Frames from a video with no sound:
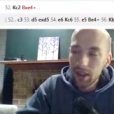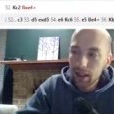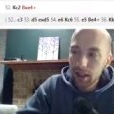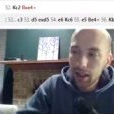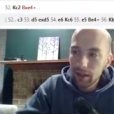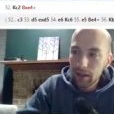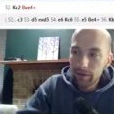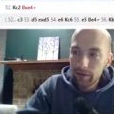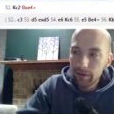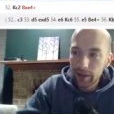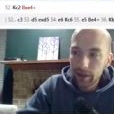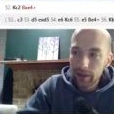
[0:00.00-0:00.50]

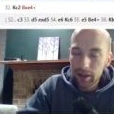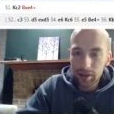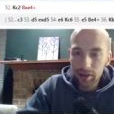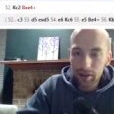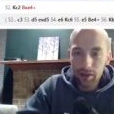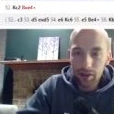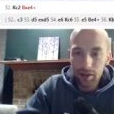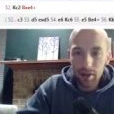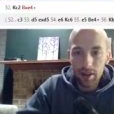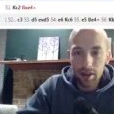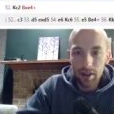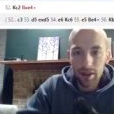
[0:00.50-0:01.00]
Fingers
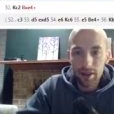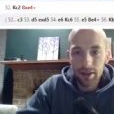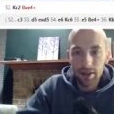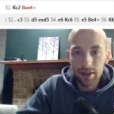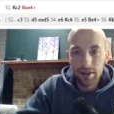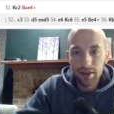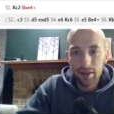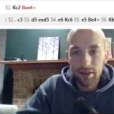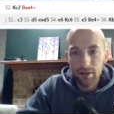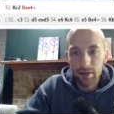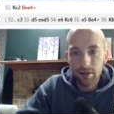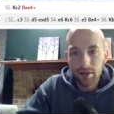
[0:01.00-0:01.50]
crossed,
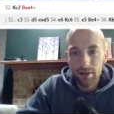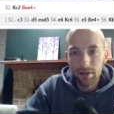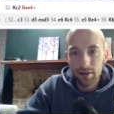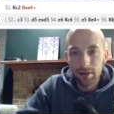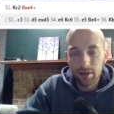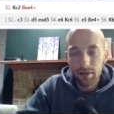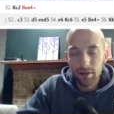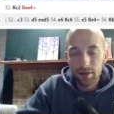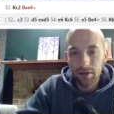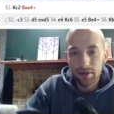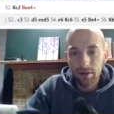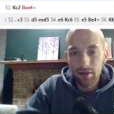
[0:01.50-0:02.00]
no
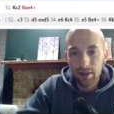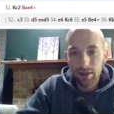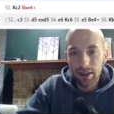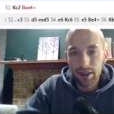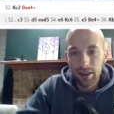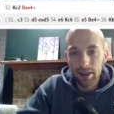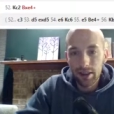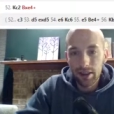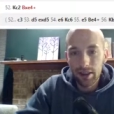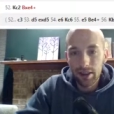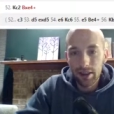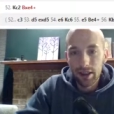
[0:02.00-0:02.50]

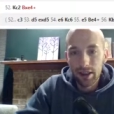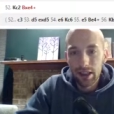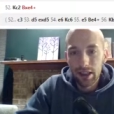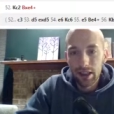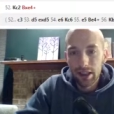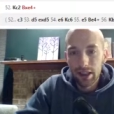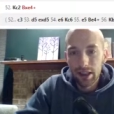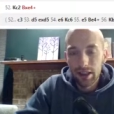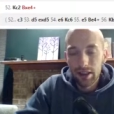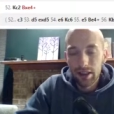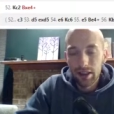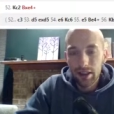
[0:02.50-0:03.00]
like
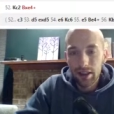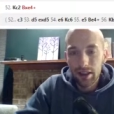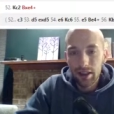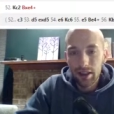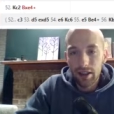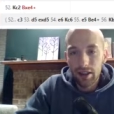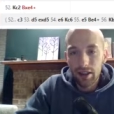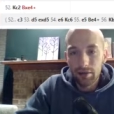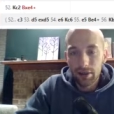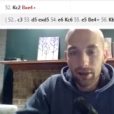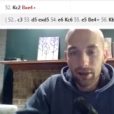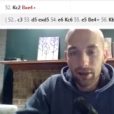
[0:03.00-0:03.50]

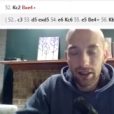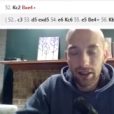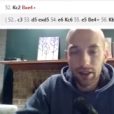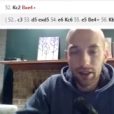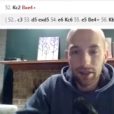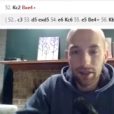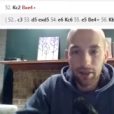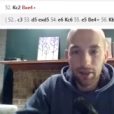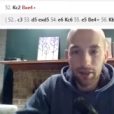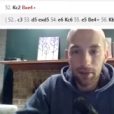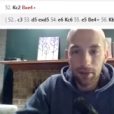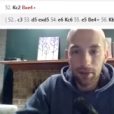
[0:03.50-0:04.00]

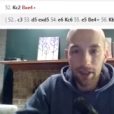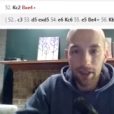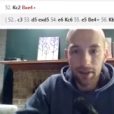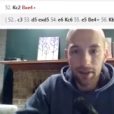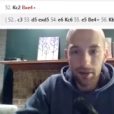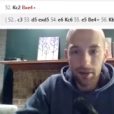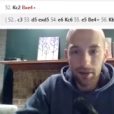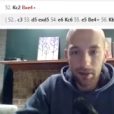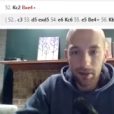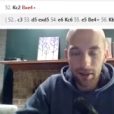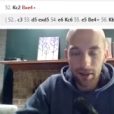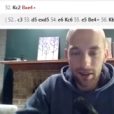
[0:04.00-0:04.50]
ridiculous mouse
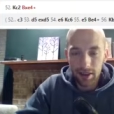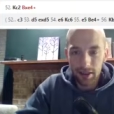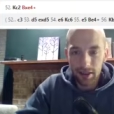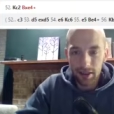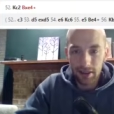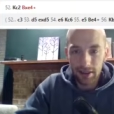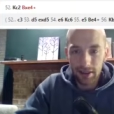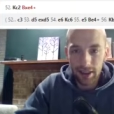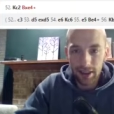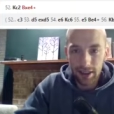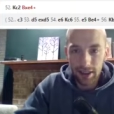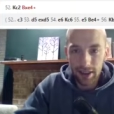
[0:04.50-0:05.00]
slips or anything like
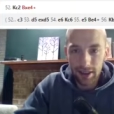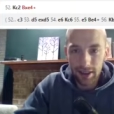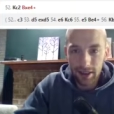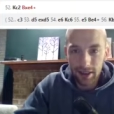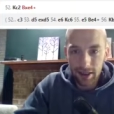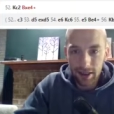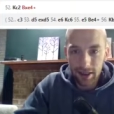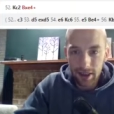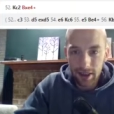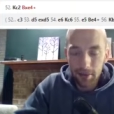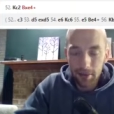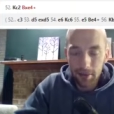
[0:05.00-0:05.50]
that next
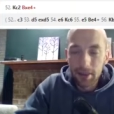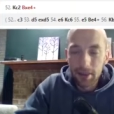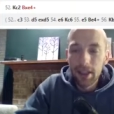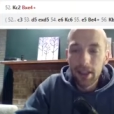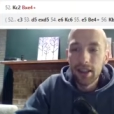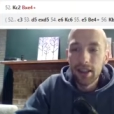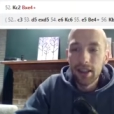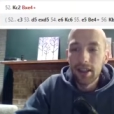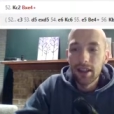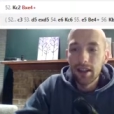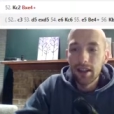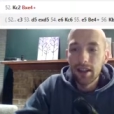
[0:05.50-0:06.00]
time.
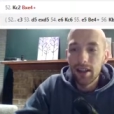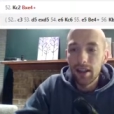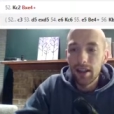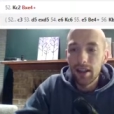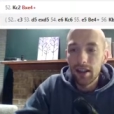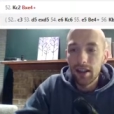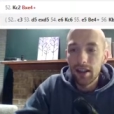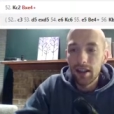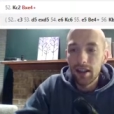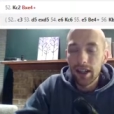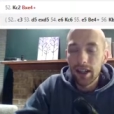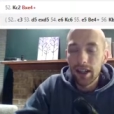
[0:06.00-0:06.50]

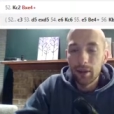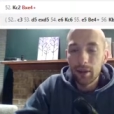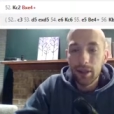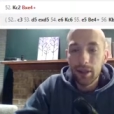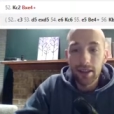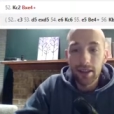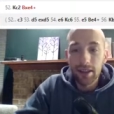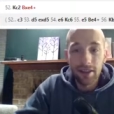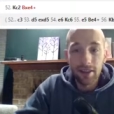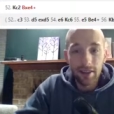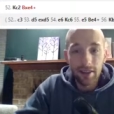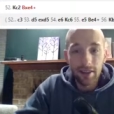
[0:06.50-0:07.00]
Anyway,
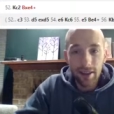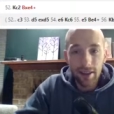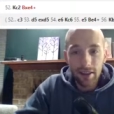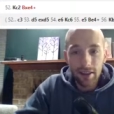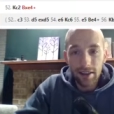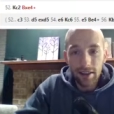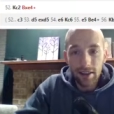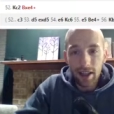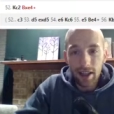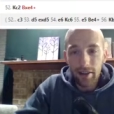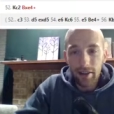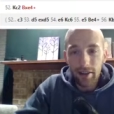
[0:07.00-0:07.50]
until then,
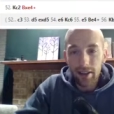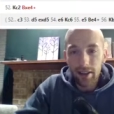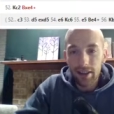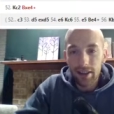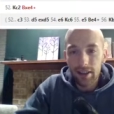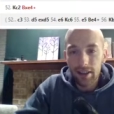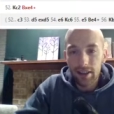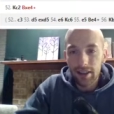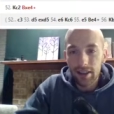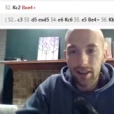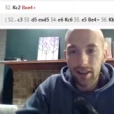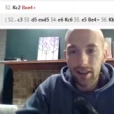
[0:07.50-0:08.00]
have a good night,
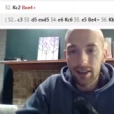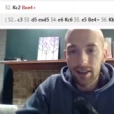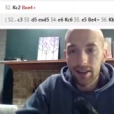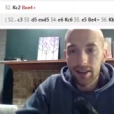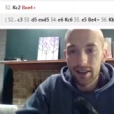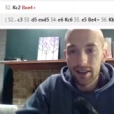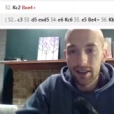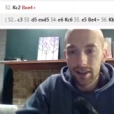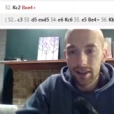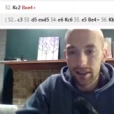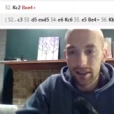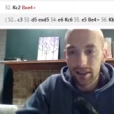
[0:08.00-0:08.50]
you guys.
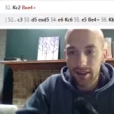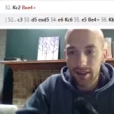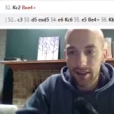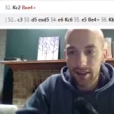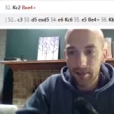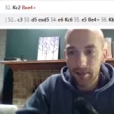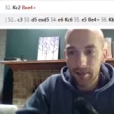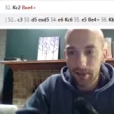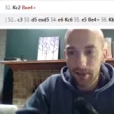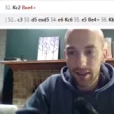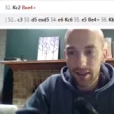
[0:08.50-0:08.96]
Thanks. Bye.